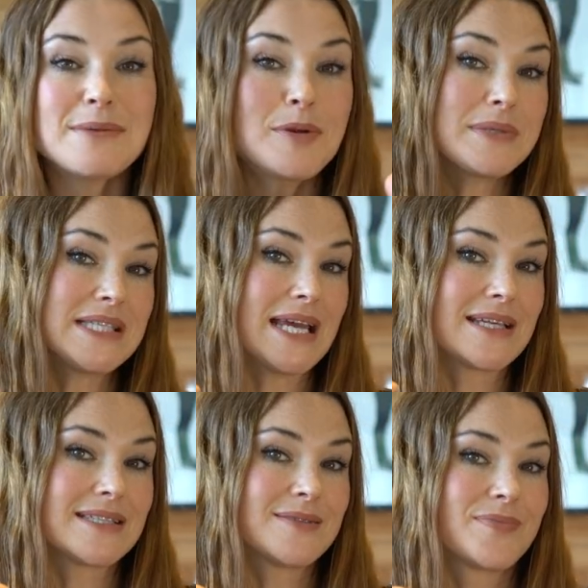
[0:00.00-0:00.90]
Tip number
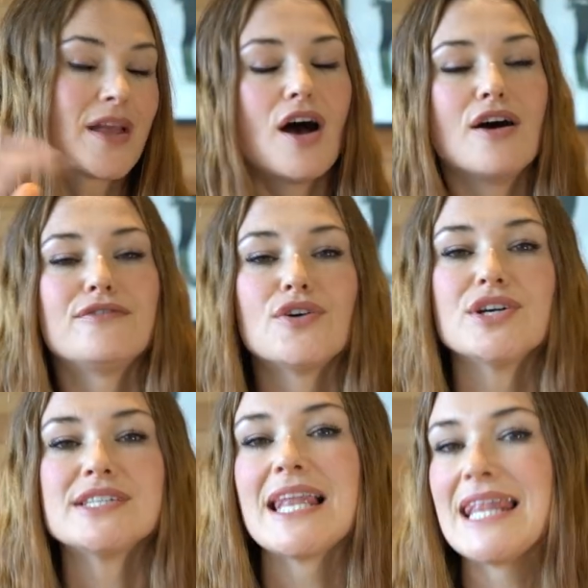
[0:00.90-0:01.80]
six.
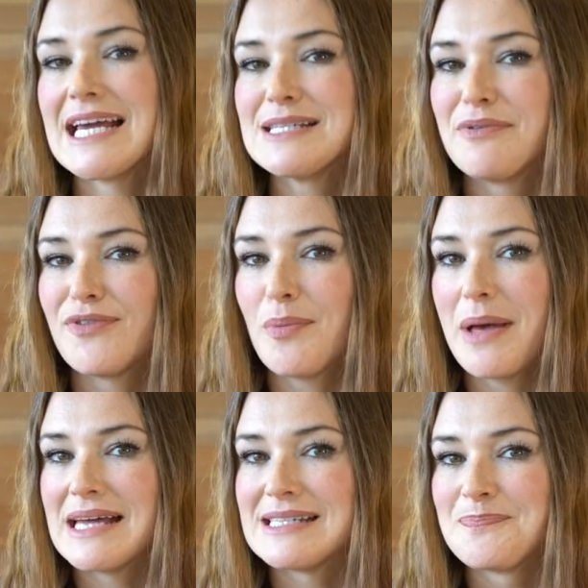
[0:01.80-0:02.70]
Avoid light before
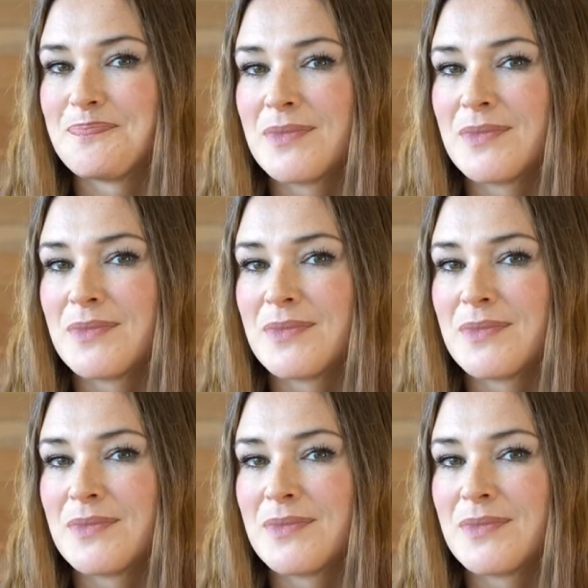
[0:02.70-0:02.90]
bed.